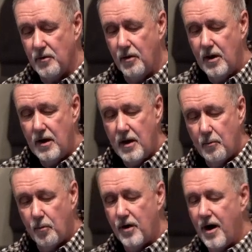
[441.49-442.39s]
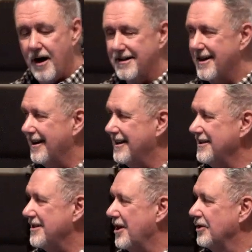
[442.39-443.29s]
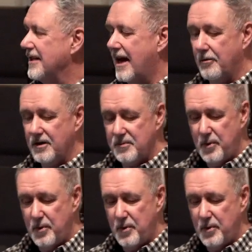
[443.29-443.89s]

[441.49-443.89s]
Well, we're not talking cell towers